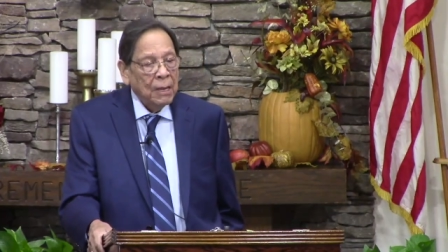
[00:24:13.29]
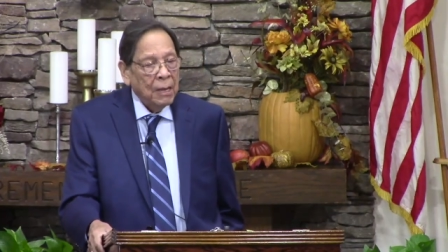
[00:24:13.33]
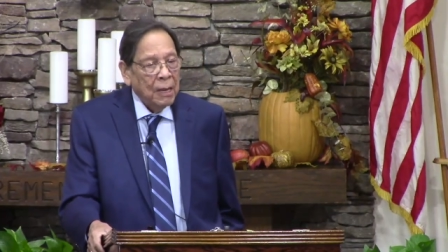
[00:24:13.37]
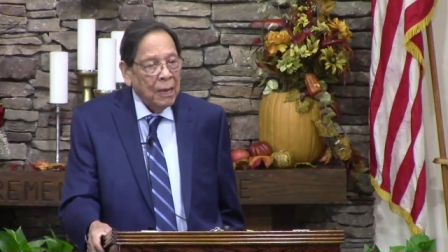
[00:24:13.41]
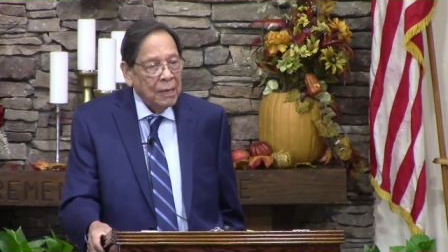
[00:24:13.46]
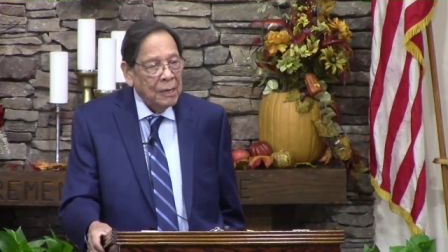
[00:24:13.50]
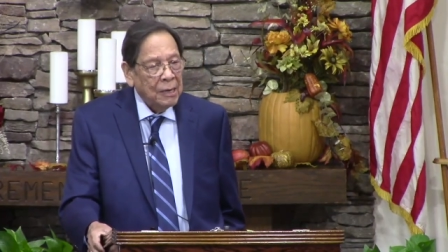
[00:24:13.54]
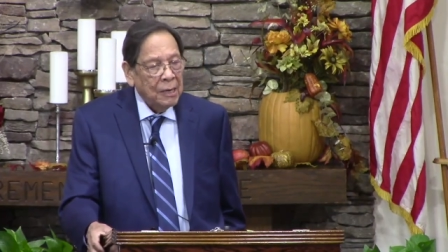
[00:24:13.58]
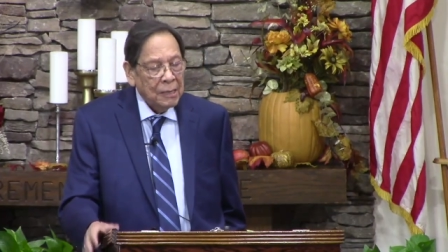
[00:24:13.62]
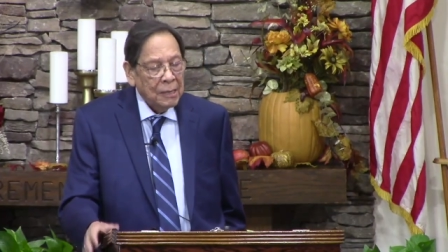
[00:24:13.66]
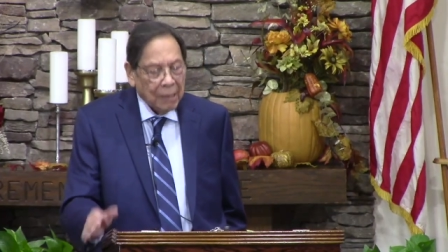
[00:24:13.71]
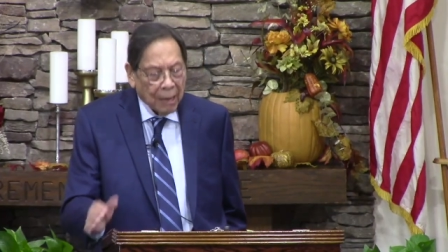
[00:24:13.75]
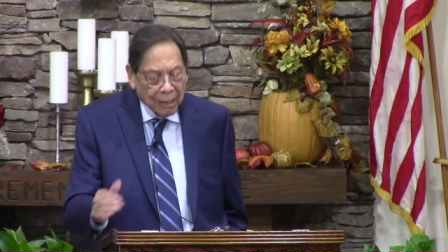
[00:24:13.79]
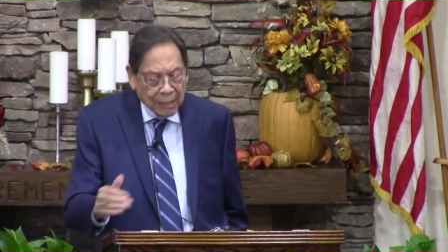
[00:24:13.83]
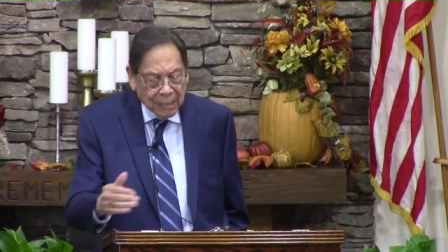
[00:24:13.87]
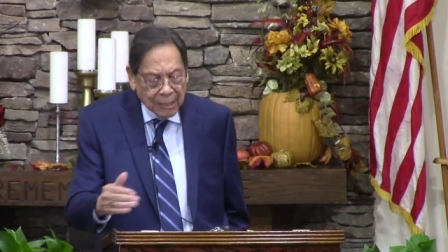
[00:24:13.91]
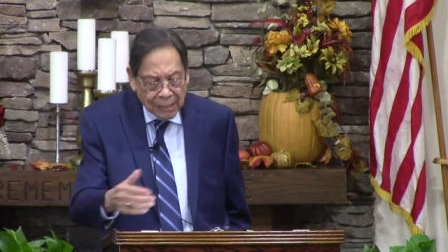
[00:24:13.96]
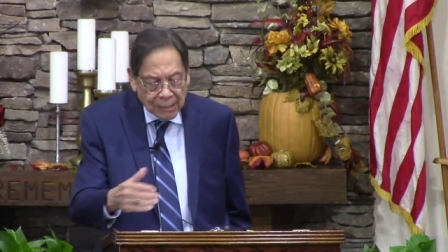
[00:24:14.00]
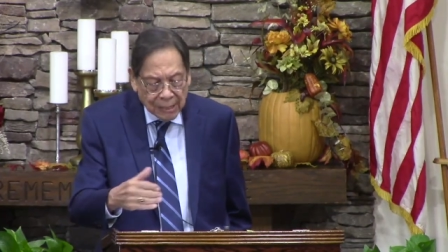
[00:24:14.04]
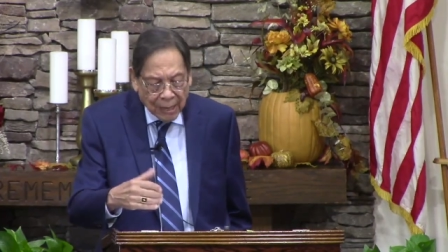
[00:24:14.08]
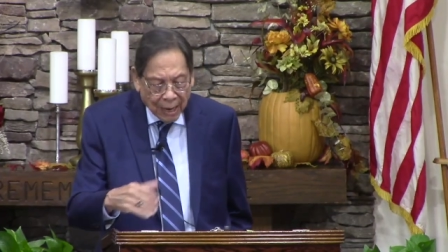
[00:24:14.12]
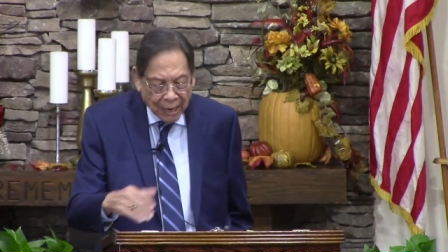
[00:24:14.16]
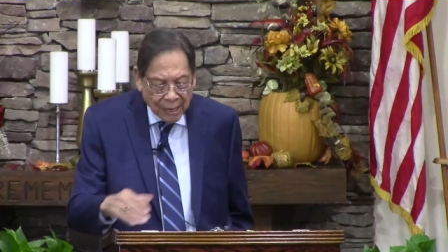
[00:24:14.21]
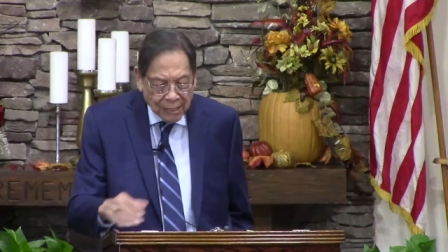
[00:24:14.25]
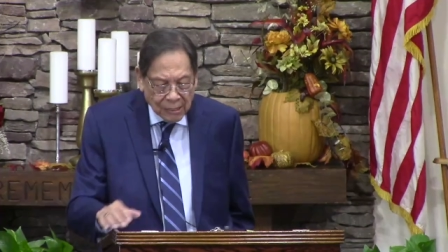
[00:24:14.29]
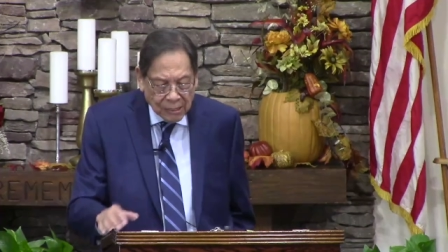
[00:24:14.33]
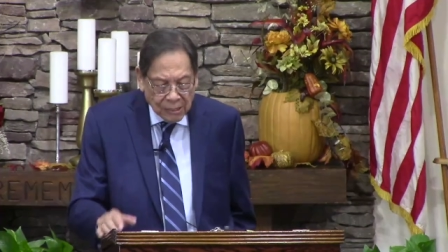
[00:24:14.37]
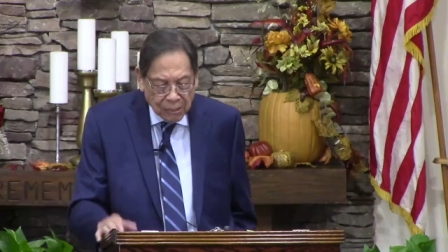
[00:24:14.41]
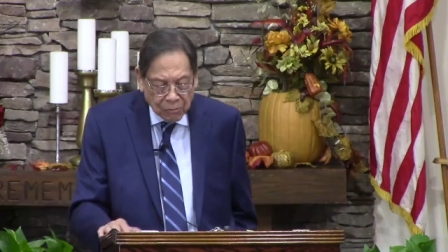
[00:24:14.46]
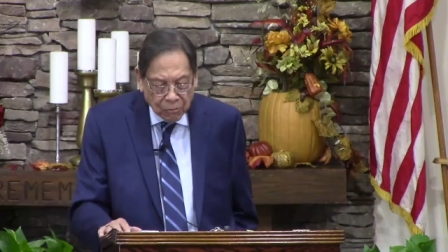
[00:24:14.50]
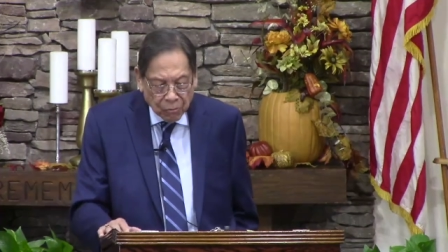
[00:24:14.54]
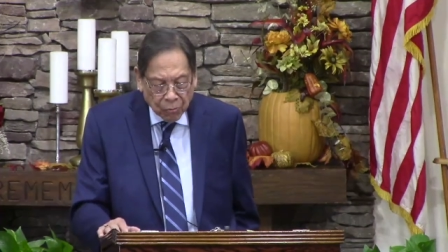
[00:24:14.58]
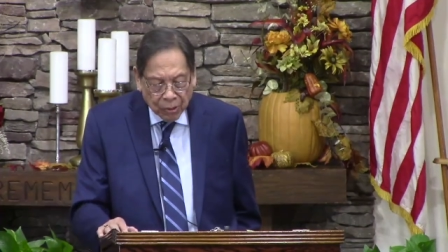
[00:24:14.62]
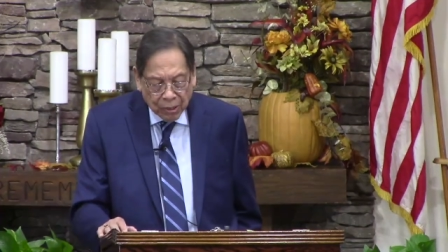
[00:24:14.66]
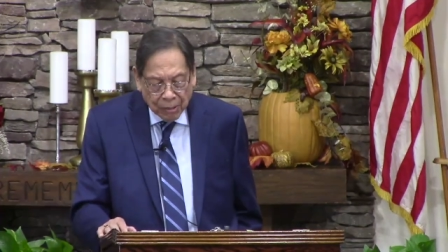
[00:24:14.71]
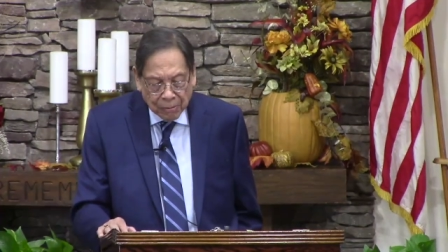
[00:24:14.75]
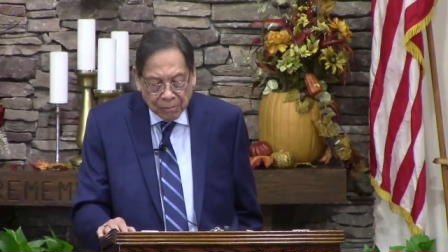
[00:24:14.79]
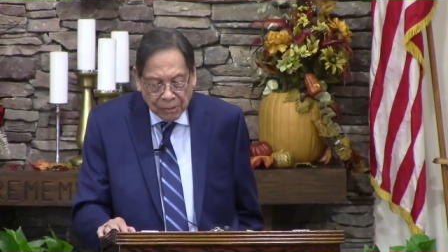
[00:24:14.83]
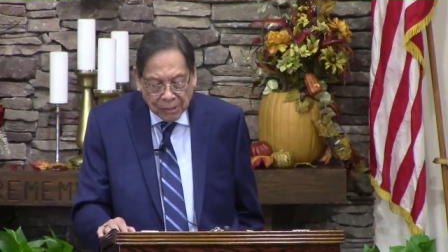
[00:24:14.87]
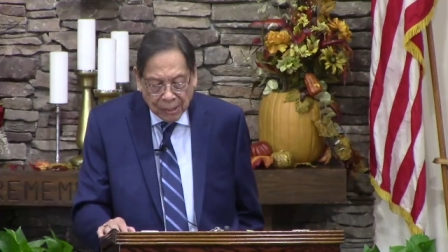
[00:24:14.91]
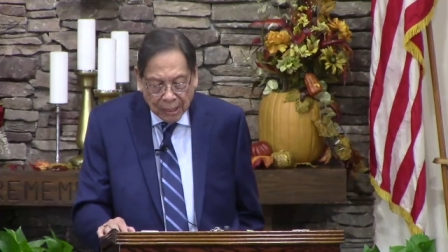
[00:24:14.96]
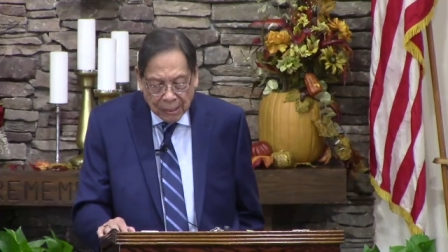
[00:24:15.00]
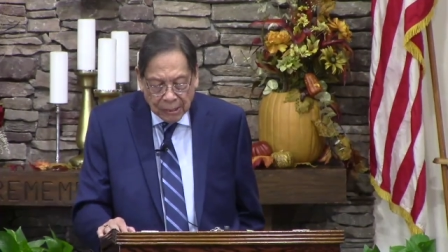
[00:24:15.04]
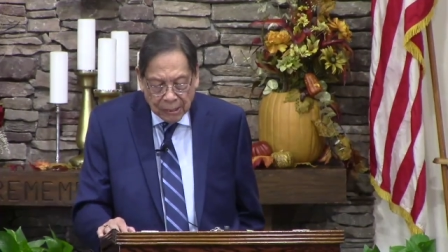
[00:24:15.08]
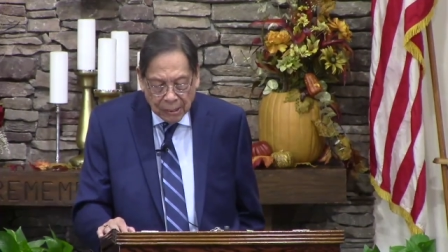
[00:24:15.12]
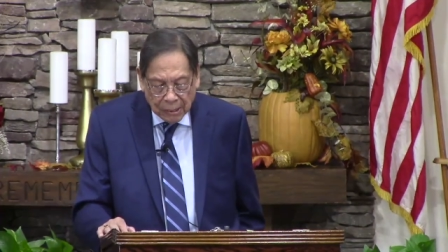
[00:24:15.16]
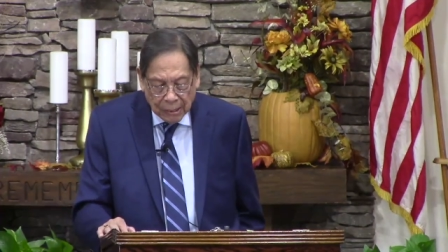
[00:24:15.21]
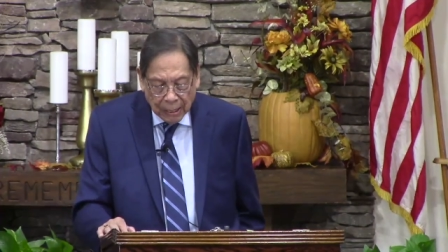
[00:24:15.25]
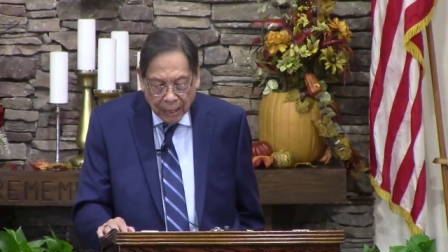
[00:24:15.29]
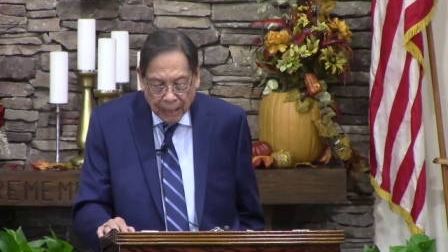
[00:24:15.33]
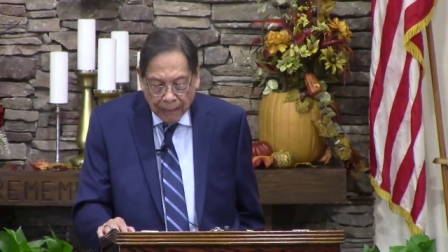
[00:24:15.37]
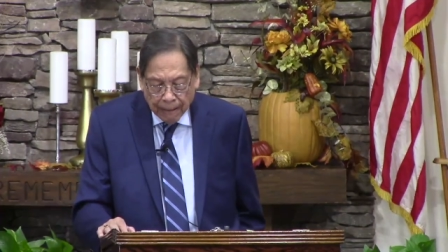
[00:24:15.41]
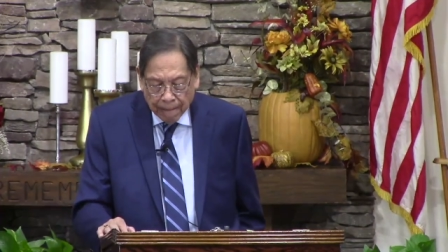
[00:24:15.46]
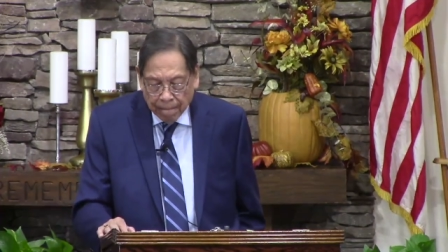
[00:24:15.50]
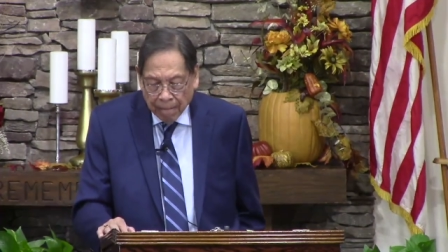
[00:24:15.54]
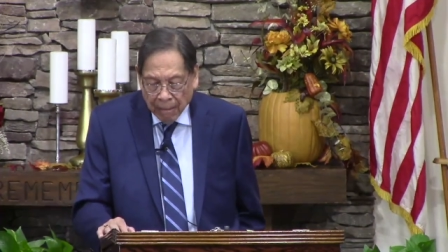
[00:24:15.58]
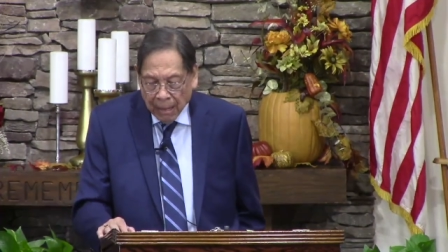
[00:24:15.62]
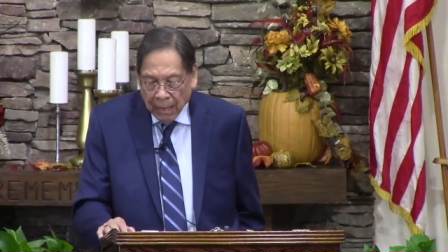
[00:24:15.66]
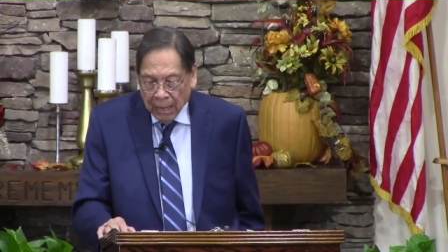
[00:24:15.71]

and it kind of ties in with what I'm saying today